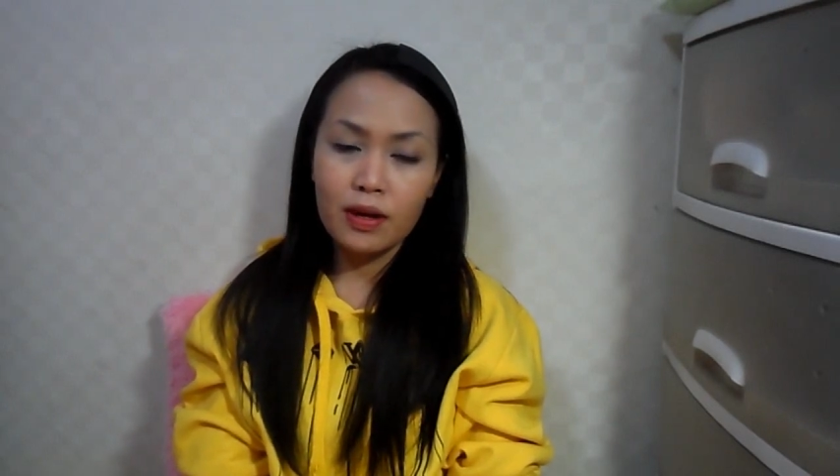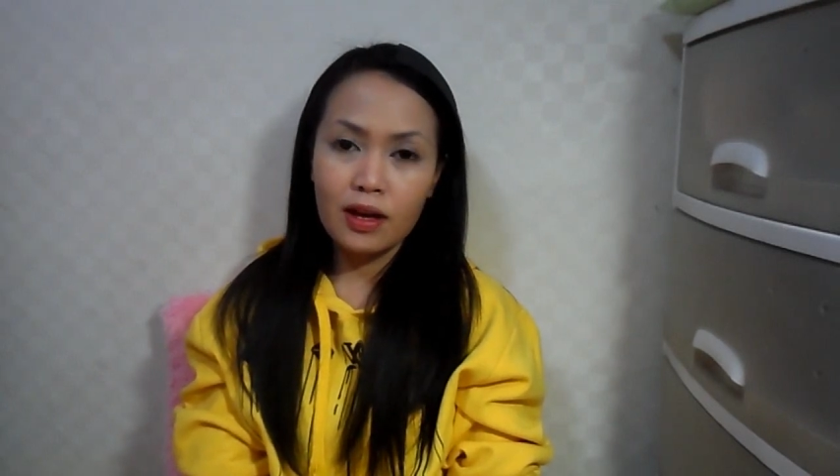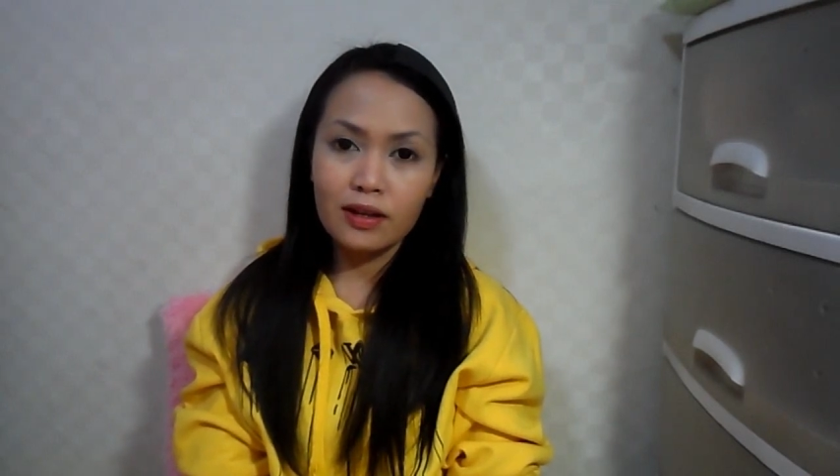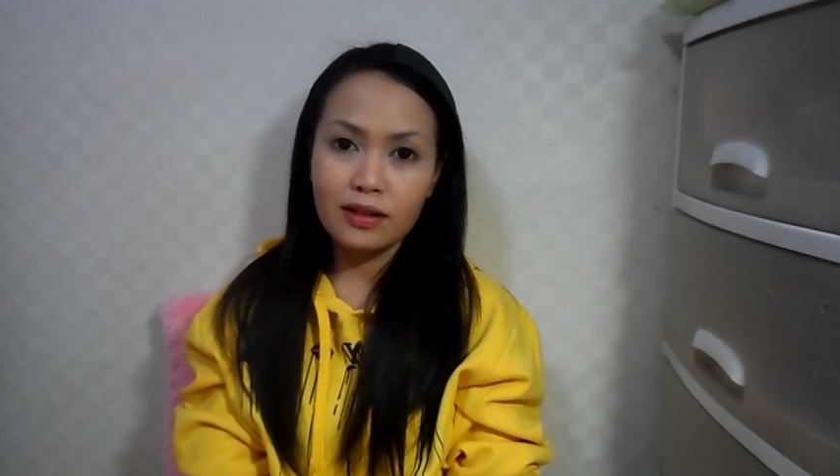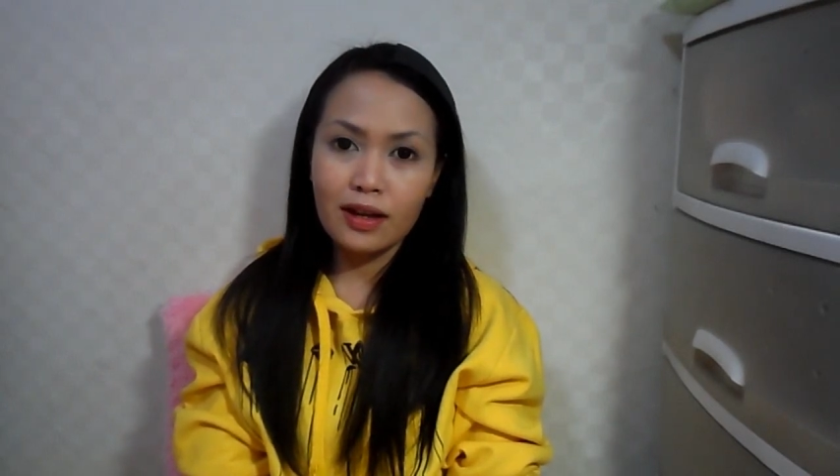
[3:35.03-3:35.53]

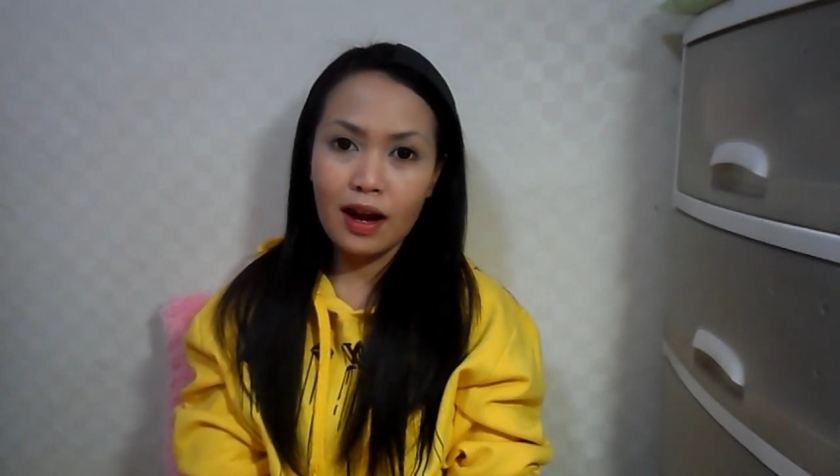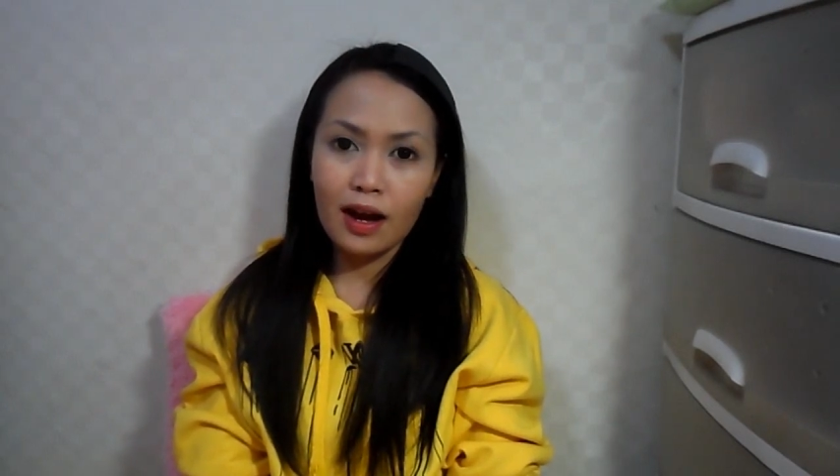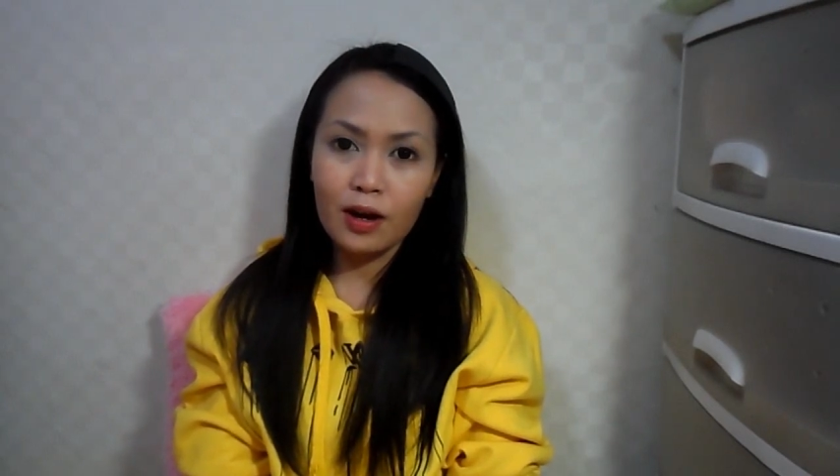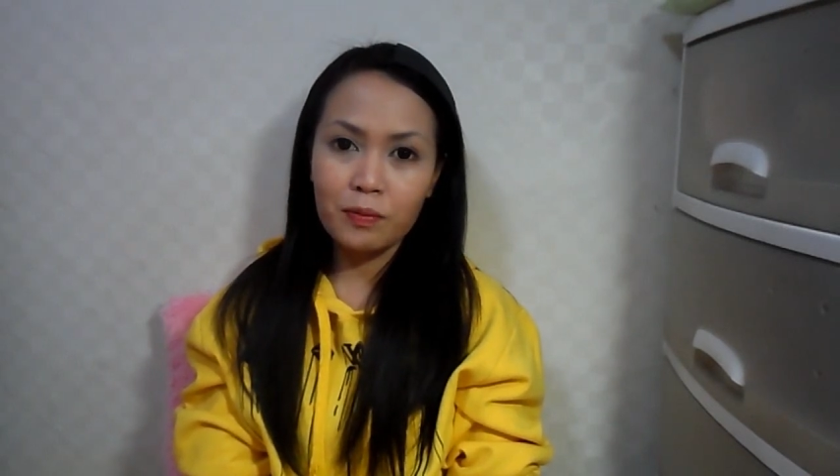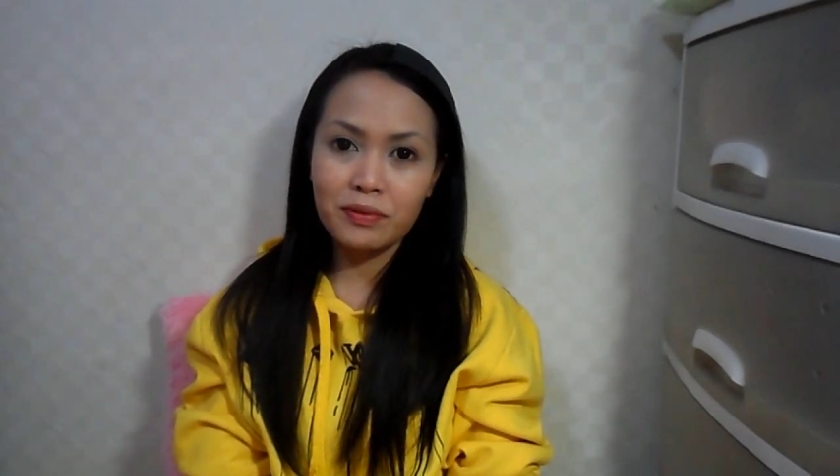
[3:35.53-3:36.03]
But
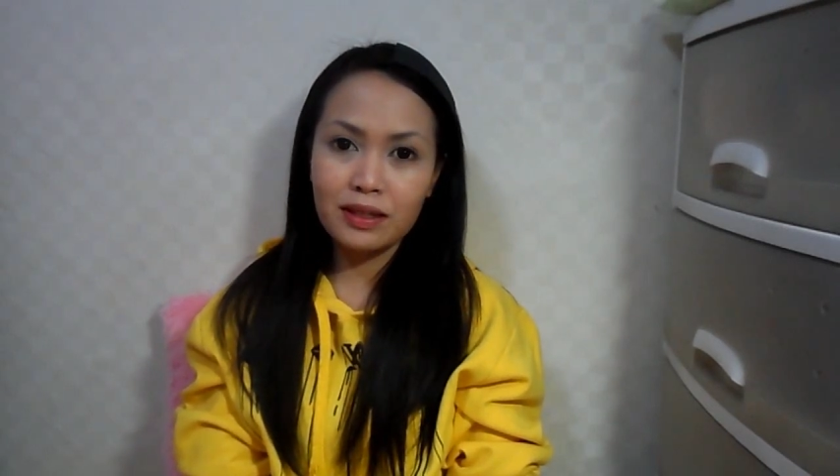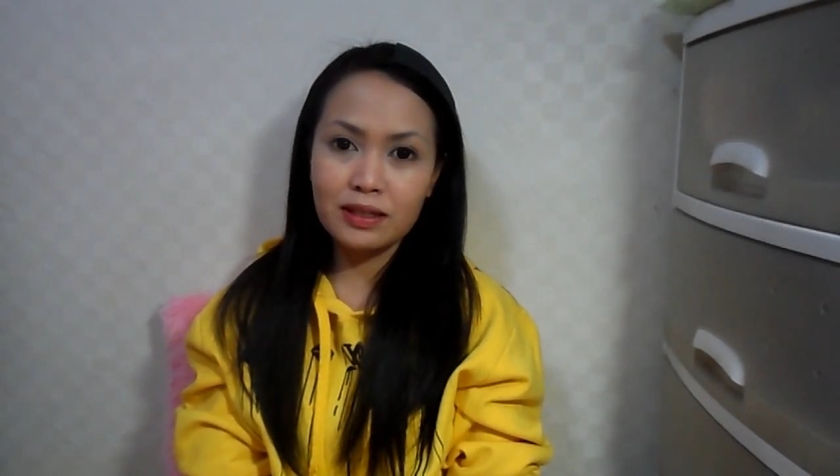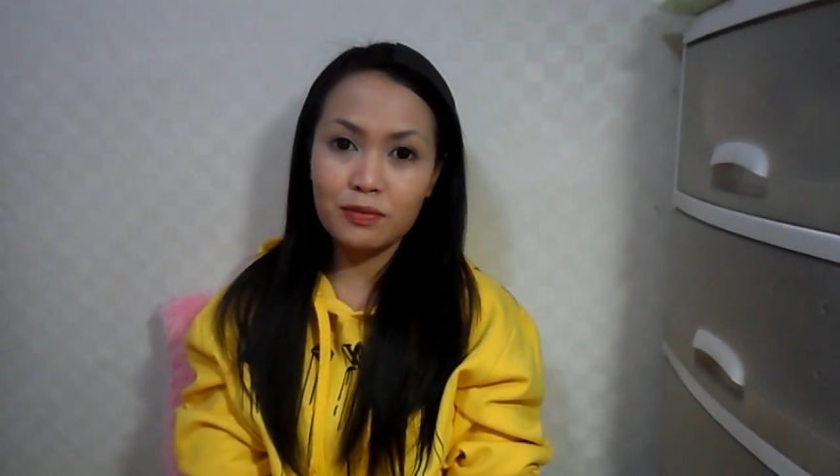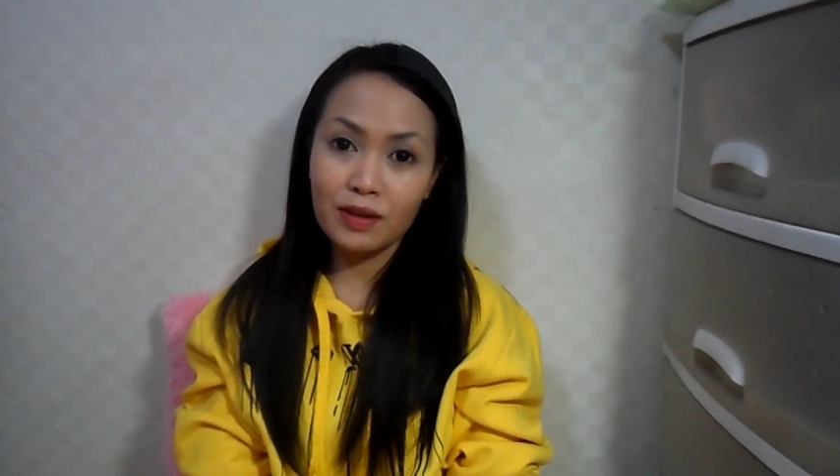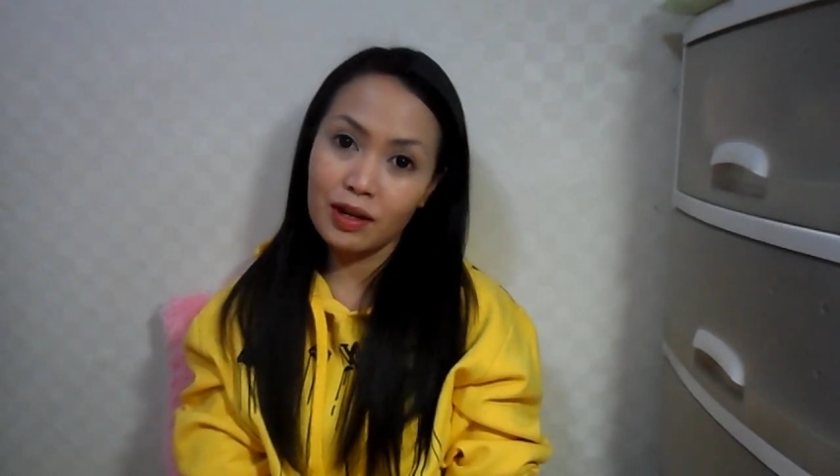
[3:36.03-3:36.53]
yeah, I hope
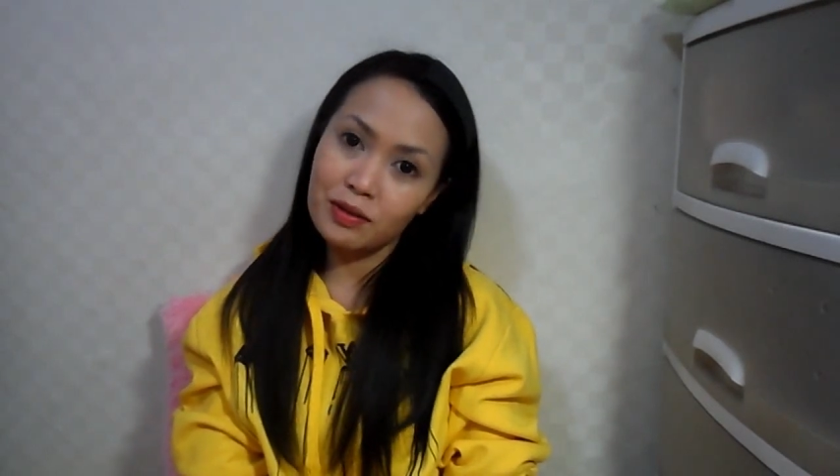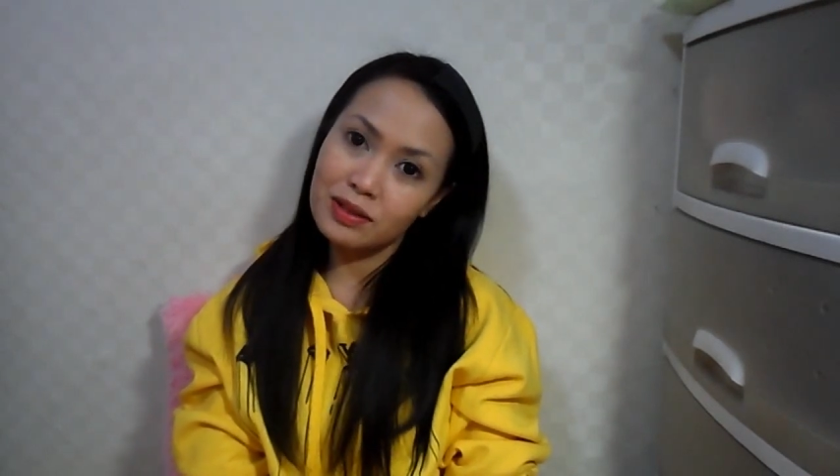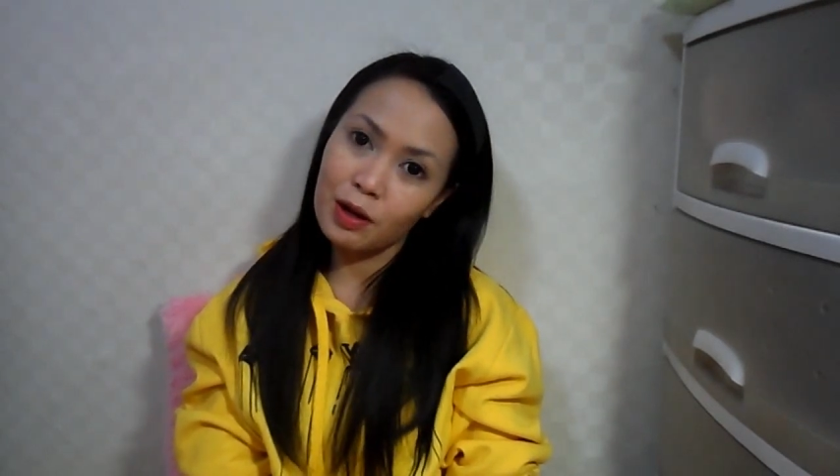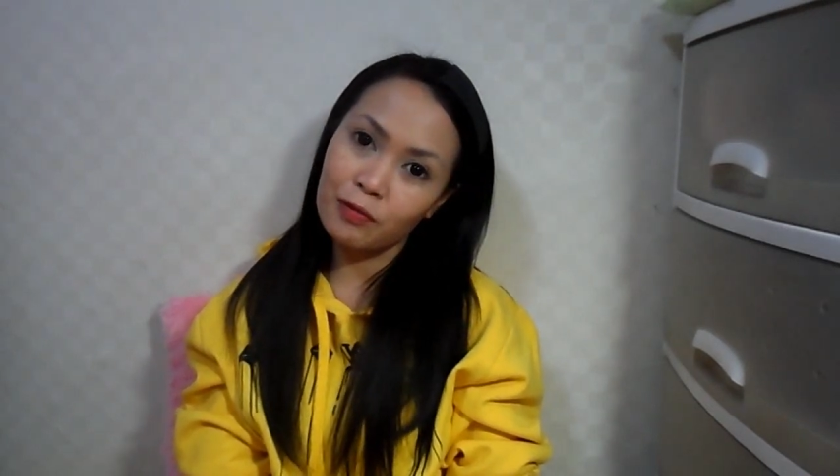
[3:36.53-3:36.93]
this video is